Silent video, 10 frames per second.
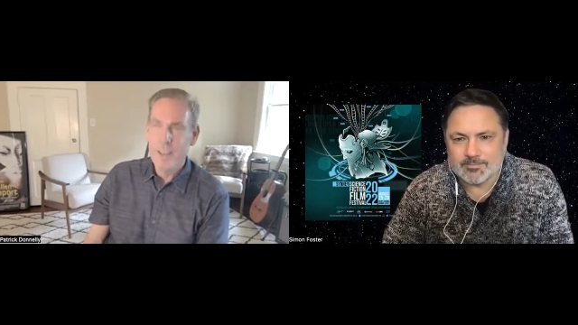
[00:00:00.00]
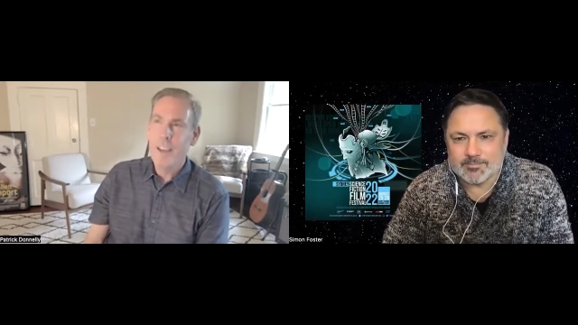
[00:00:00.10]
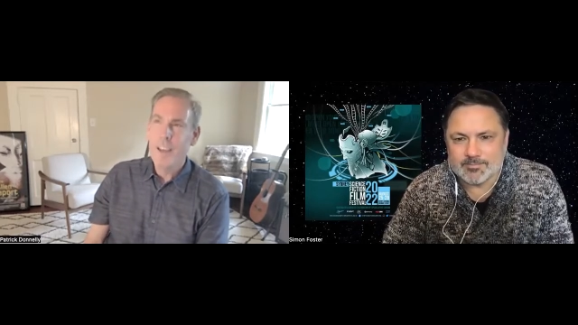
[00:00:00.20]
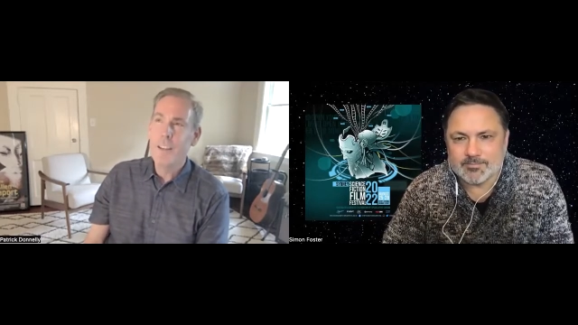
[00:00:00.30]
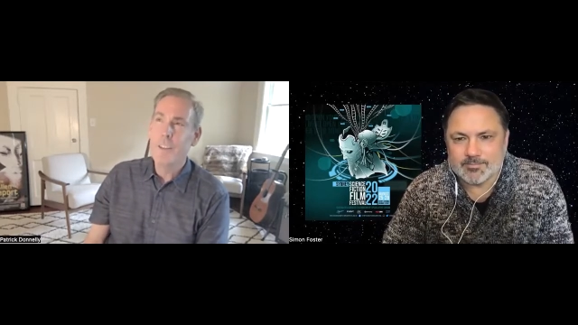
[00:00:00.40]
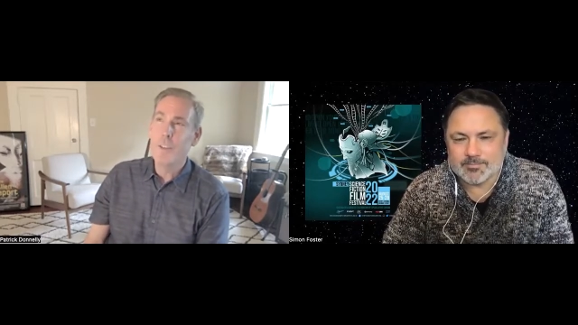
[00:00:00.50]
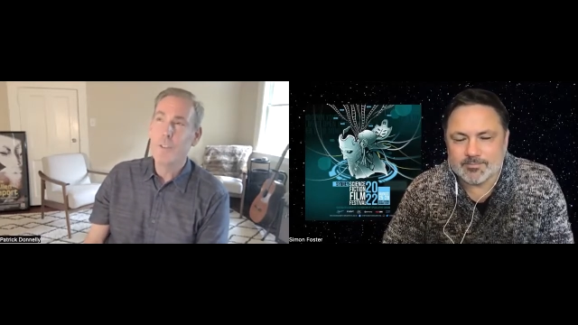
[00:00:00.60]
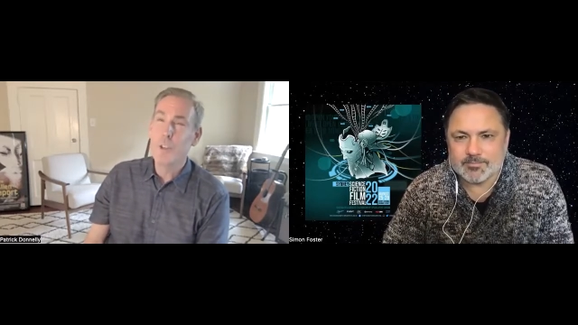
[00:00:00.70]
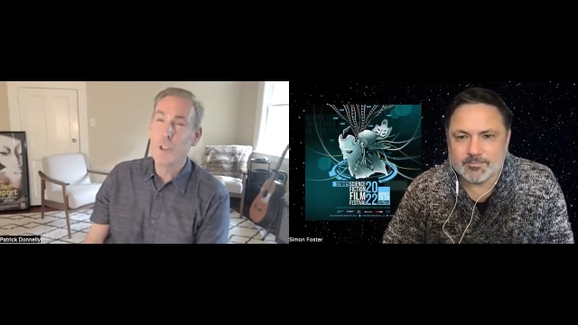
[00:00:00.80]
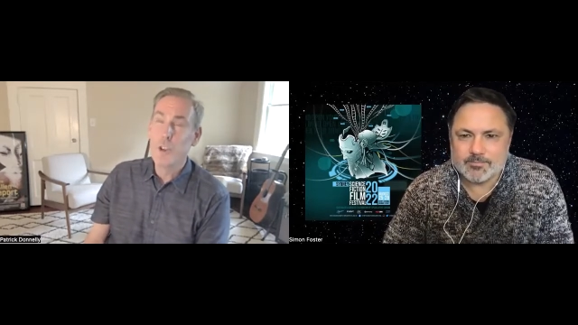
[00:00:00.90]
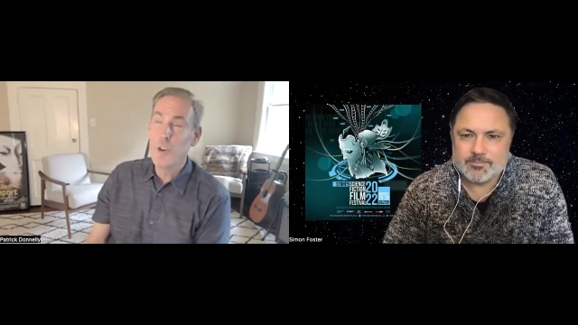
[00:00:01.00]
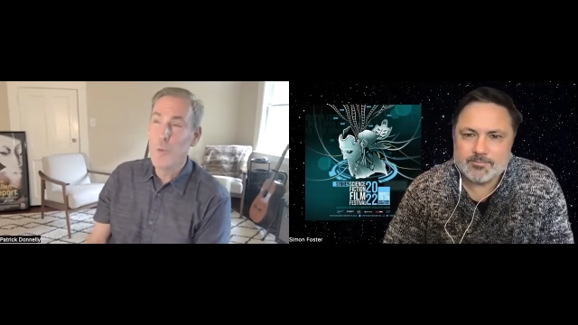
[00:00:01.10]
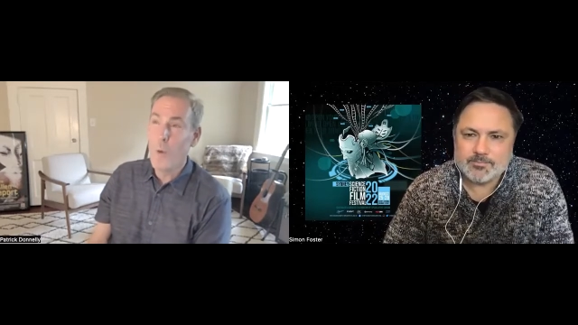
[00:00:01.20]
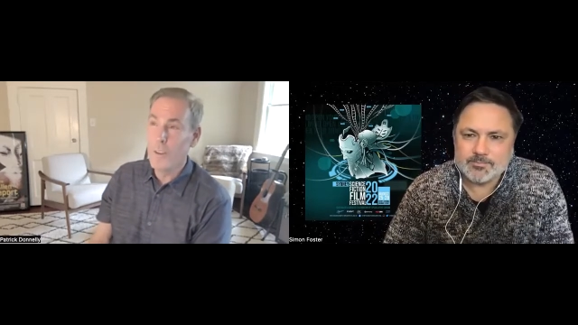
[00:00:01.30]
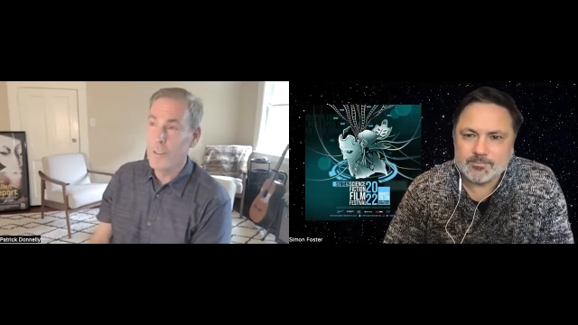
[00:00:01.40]
Speaker 1: And this, the good
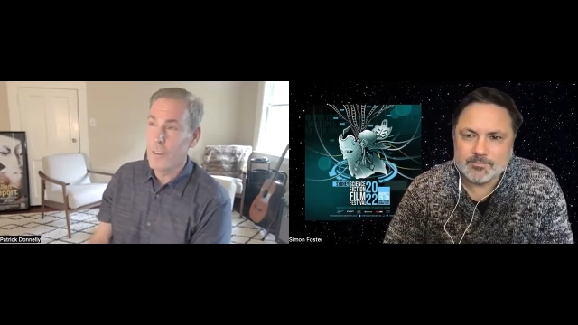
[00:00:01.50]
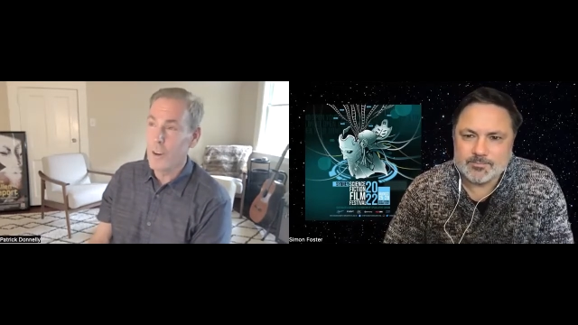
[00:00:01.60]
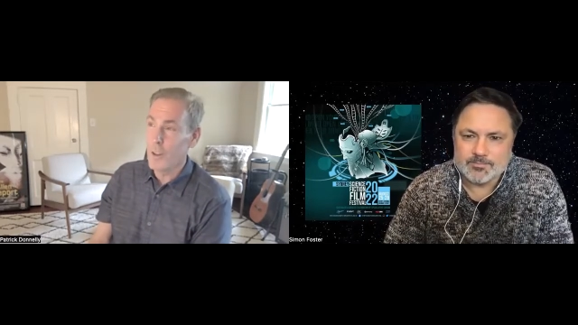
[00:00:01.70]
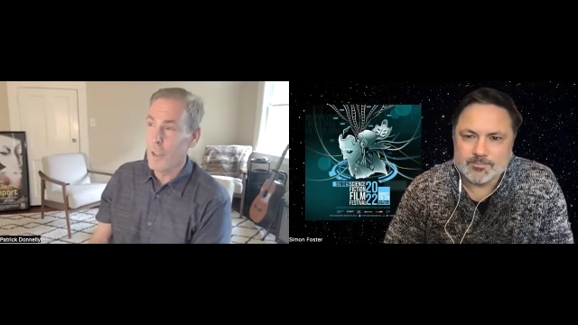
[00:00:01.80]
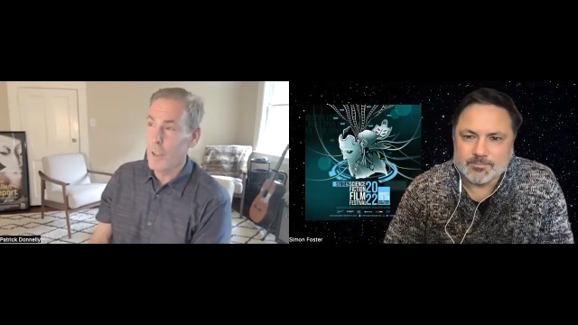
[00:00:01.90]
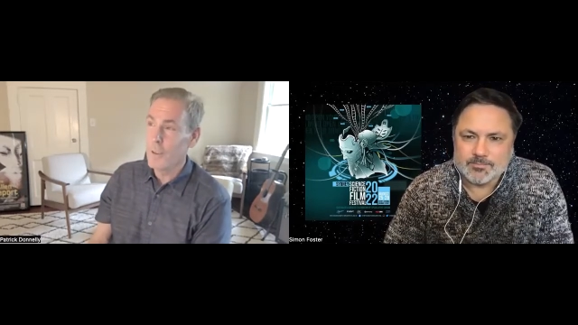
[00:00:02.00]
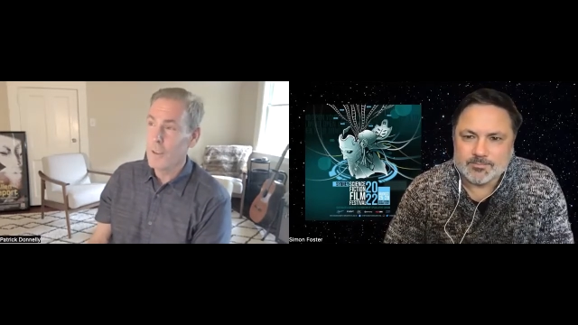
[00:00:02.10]
ones are like,